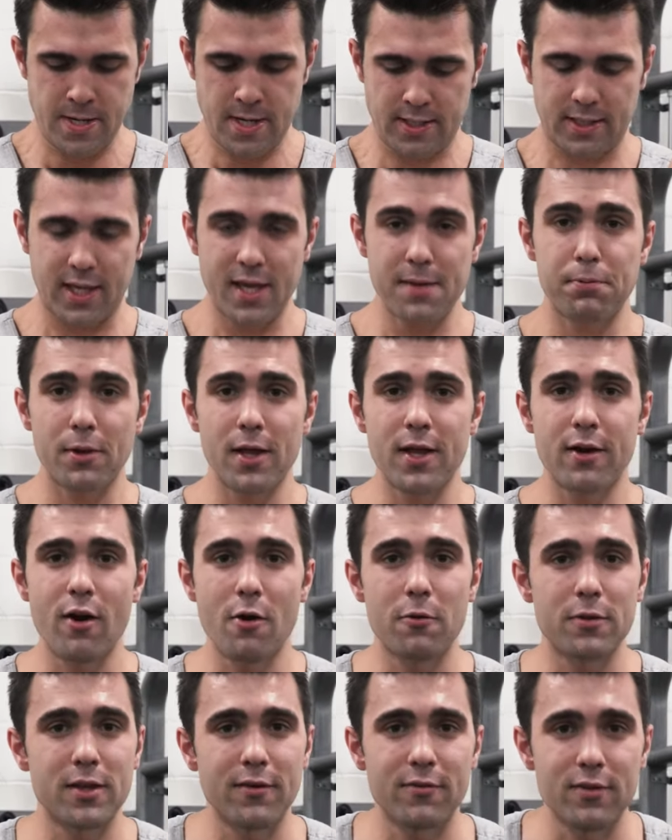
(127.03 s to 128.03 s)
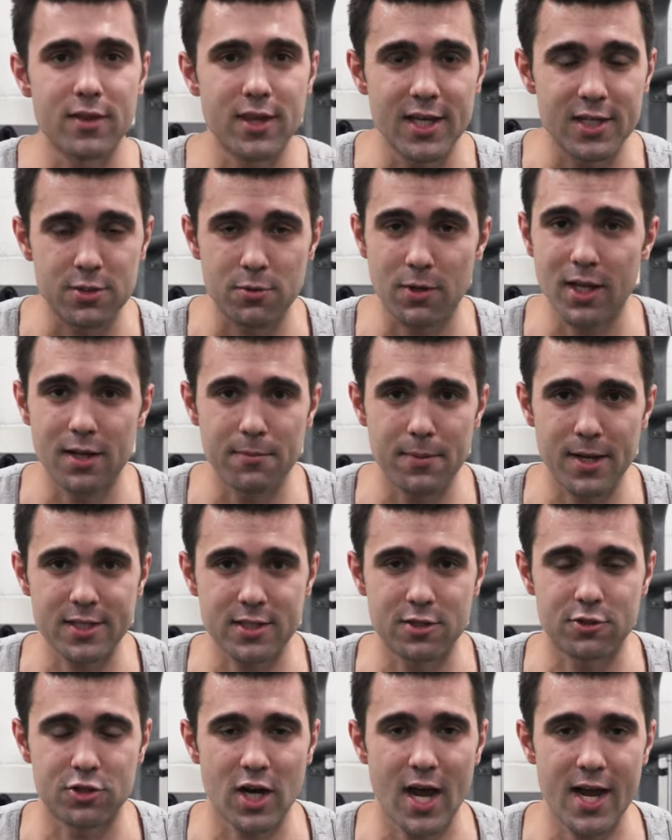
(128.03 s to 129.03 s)
And keep playing around with different things where you get the
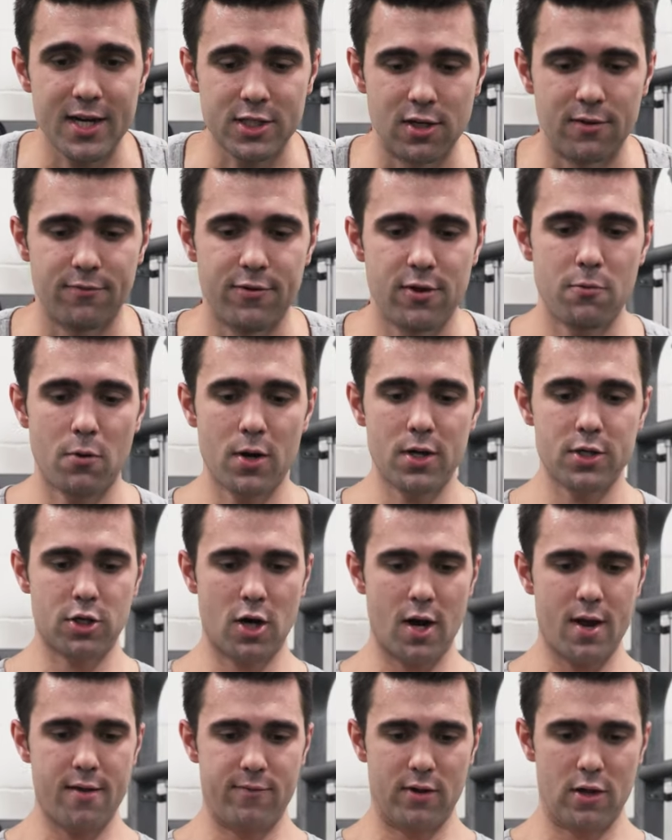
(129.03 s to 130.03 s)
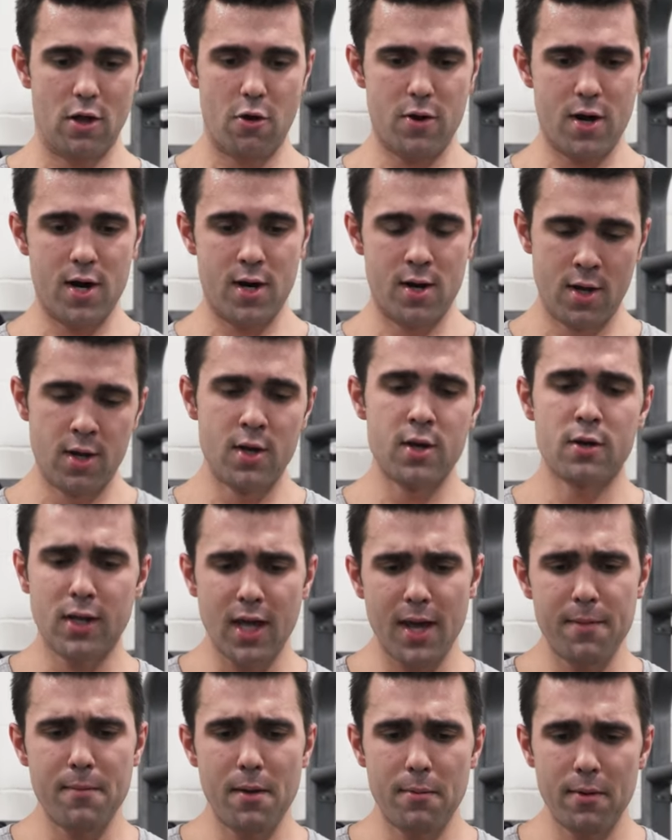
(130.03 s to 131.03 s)
best contraction. If you wanna try even lower,
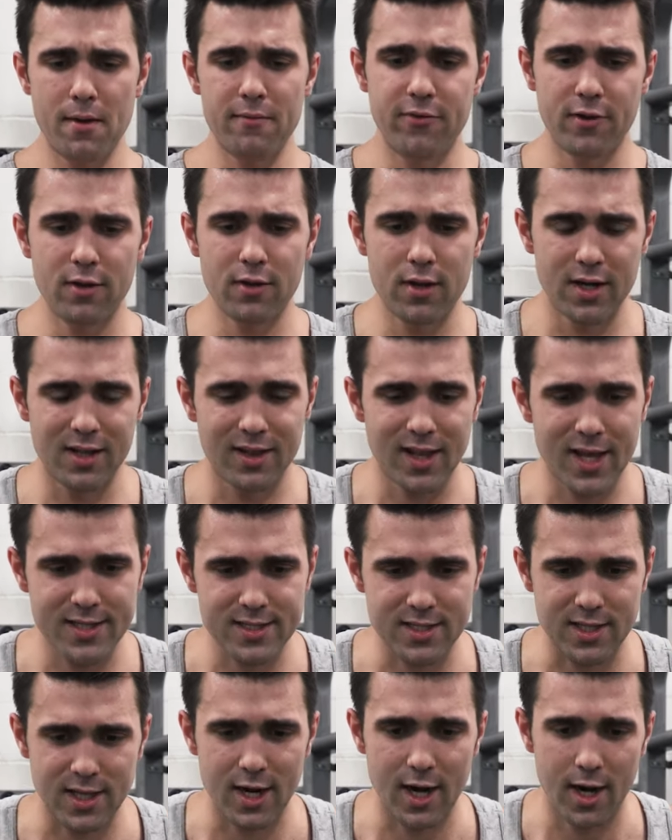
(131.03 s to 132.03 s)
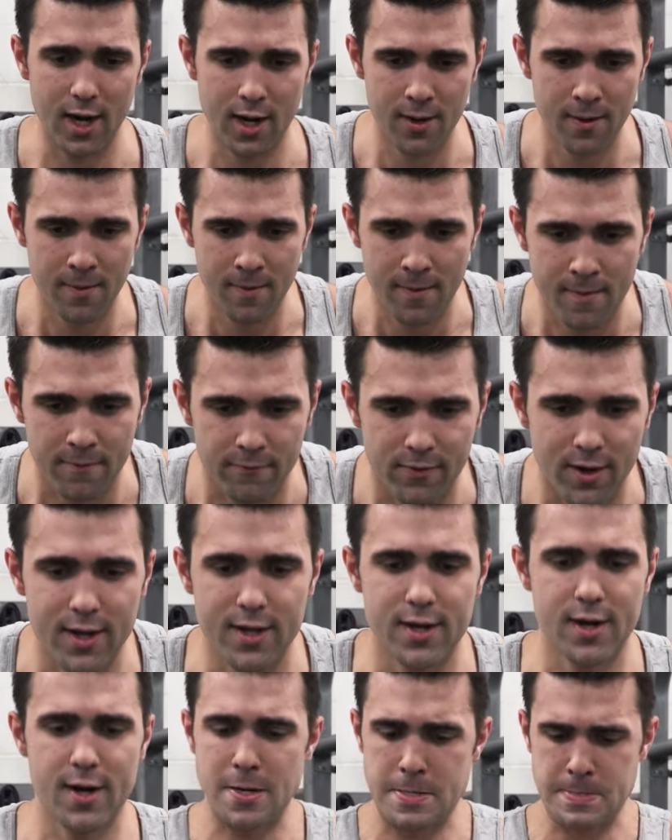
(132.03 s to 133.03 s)
okay, maybe I'm feeling it less there.
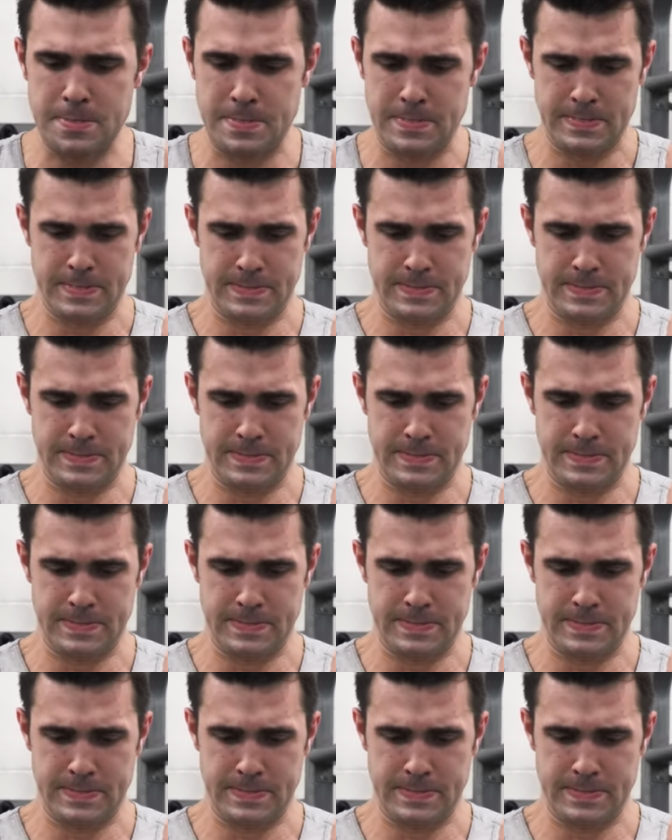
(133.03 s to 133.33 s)
Right here,